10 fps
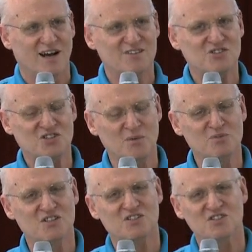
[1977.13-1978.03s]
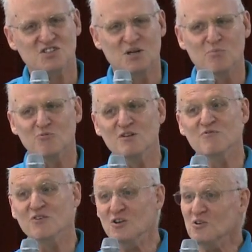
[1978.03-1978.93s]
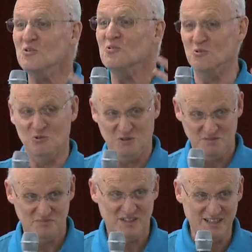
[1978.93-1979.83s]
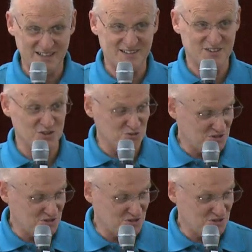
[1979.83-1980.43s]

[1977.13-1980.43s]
are subject to some review in the New